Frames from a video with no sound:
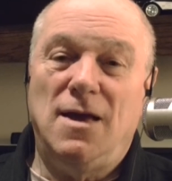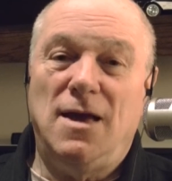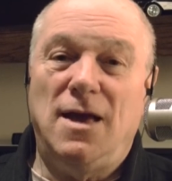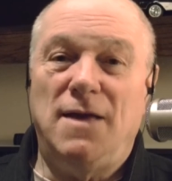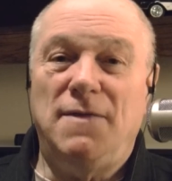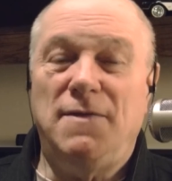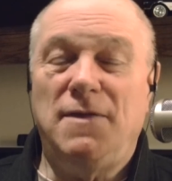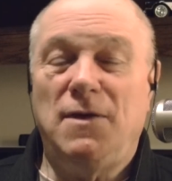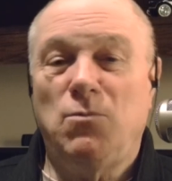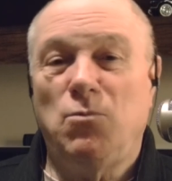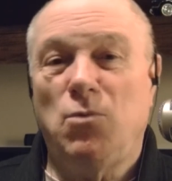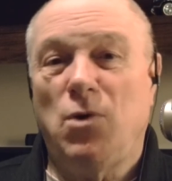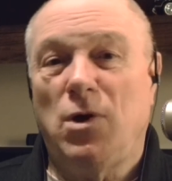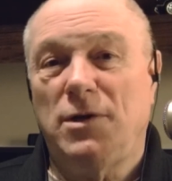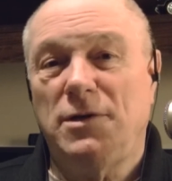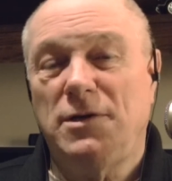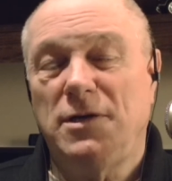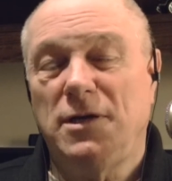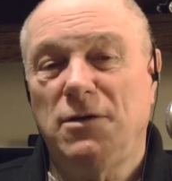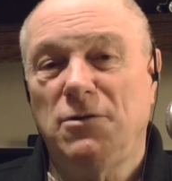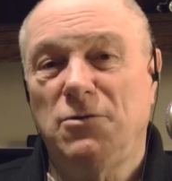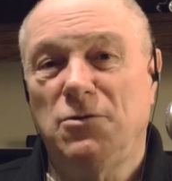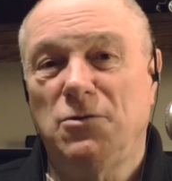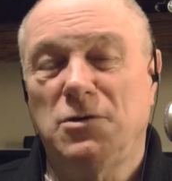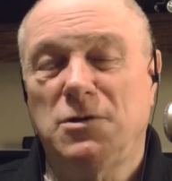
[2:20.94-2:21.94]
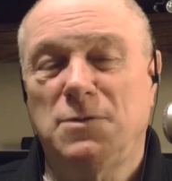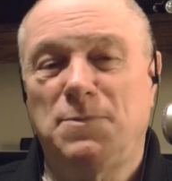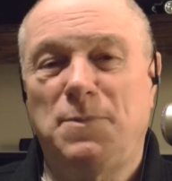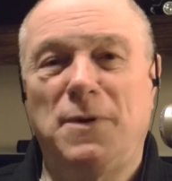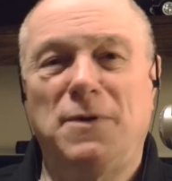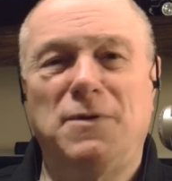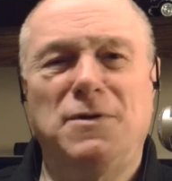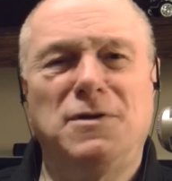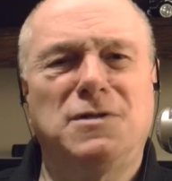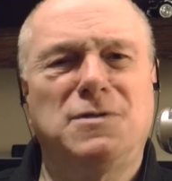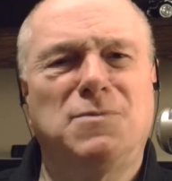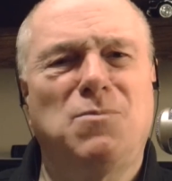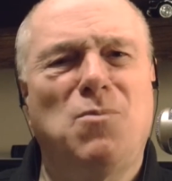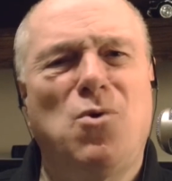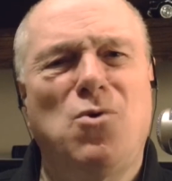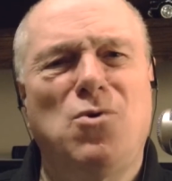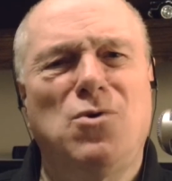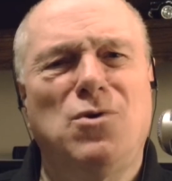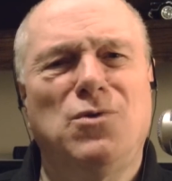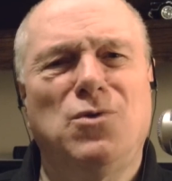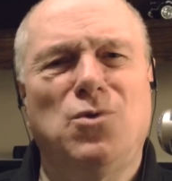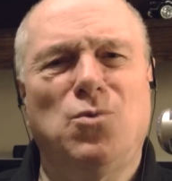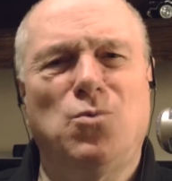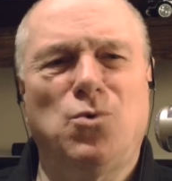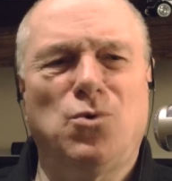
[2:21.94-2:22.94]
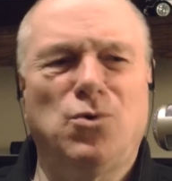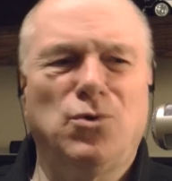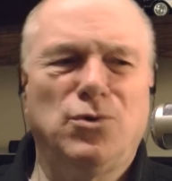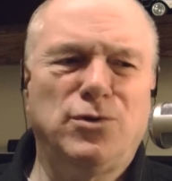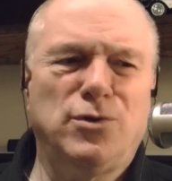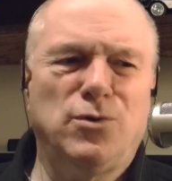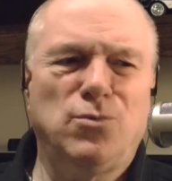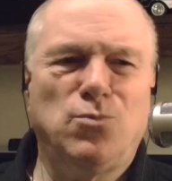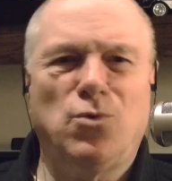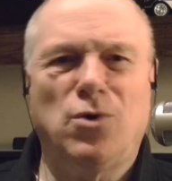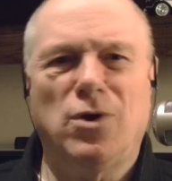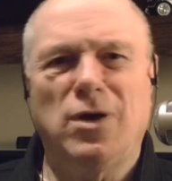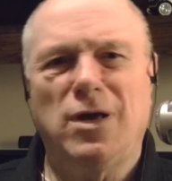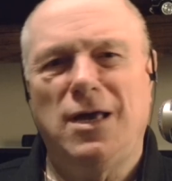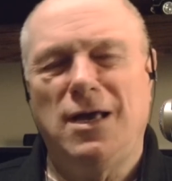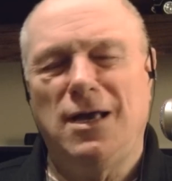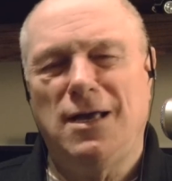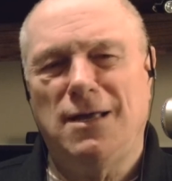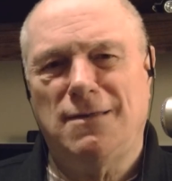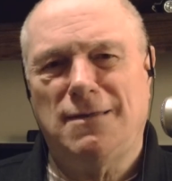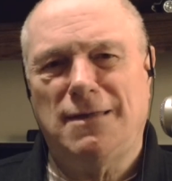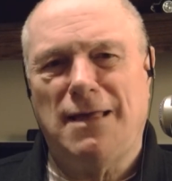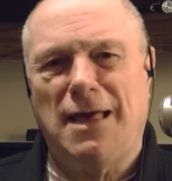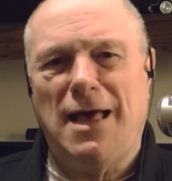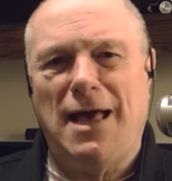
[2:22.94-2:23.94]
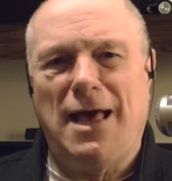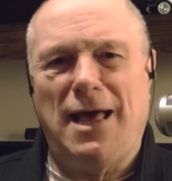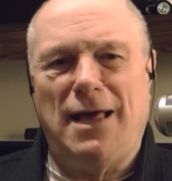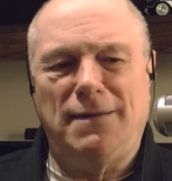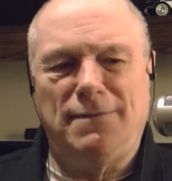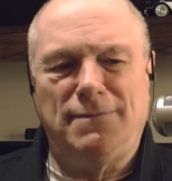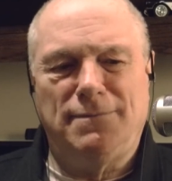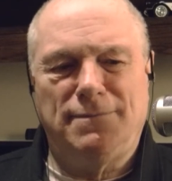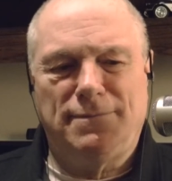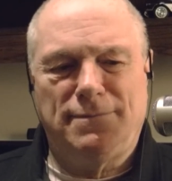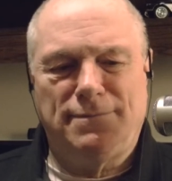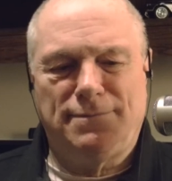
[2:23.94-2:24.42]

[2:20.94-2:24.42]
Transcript: and then wanting to experience more in the world and working at that.